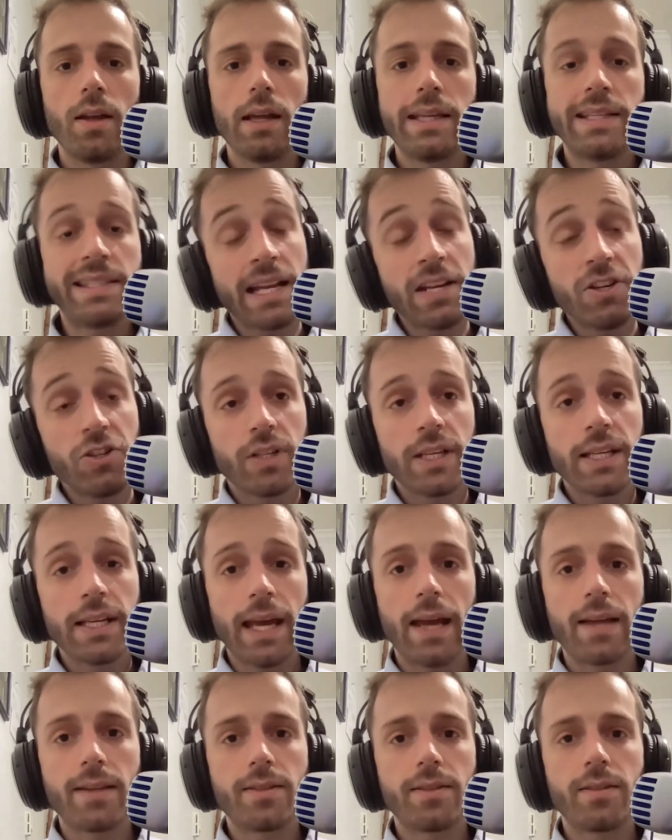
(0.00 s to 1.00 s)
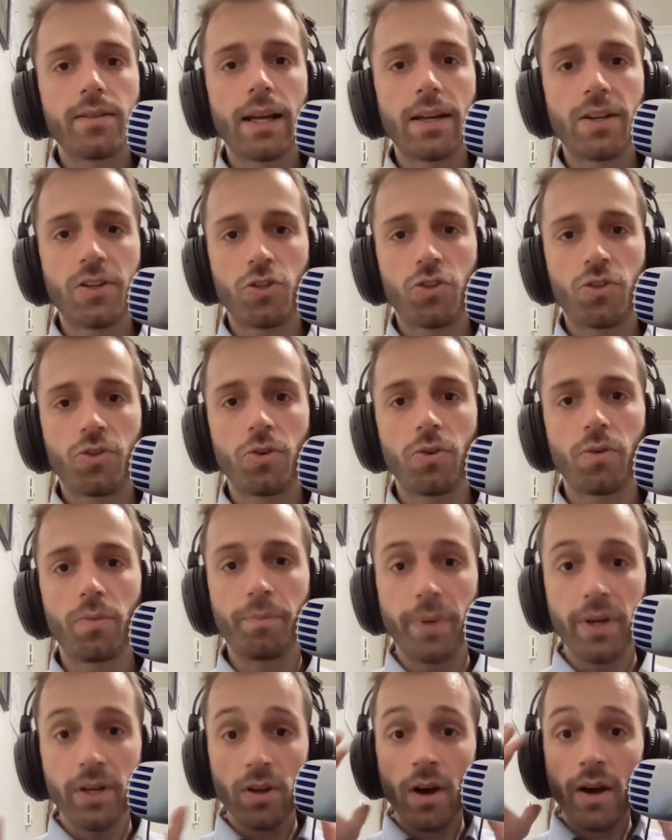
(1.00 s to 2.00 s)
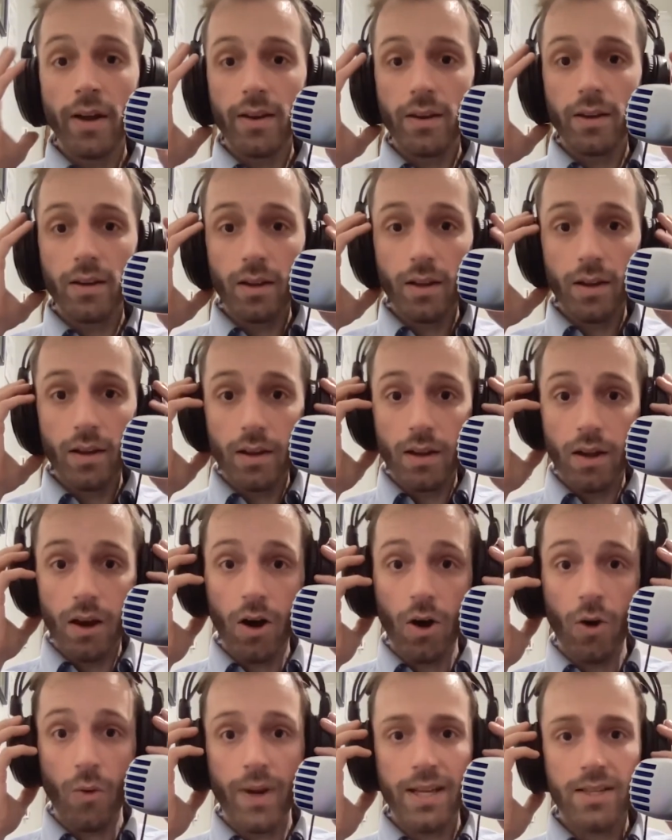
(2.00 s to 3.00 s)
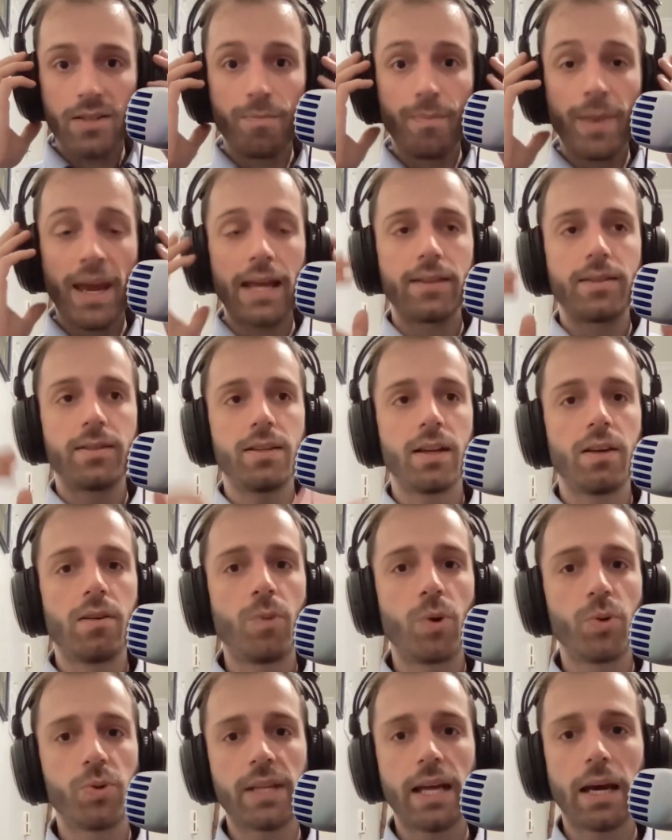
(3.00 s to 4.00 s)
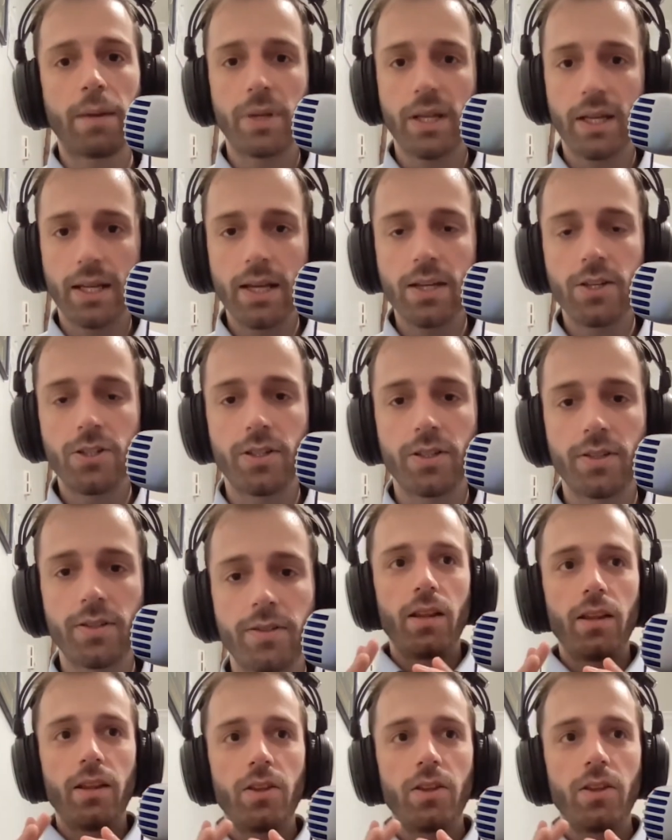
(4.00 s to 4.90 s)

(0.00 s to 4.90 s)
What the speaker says: Essentially, yes, that is true, but not always best in most applications.